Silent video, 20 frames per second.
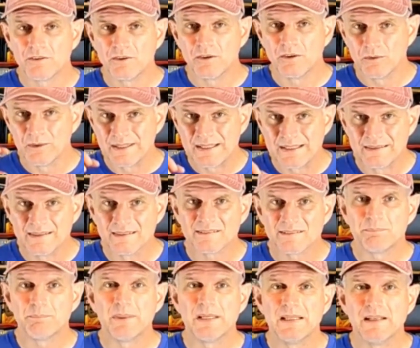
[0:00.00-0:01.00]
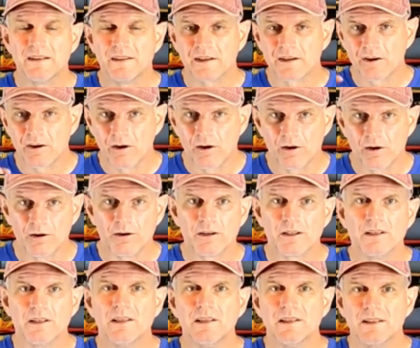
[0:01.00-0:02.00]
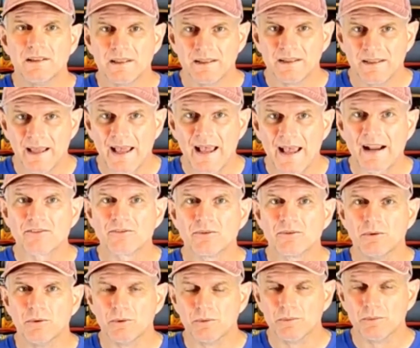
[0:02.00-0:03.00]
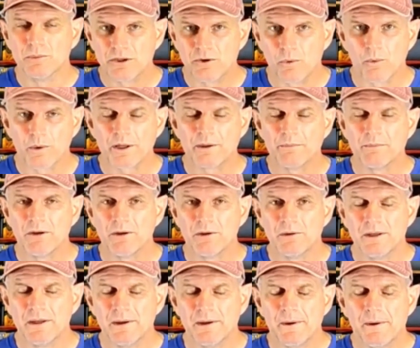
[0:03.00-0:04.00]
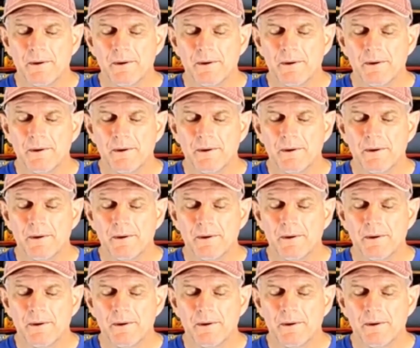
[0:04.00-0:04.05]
So you don't need the speed of the card in the actual recording mode.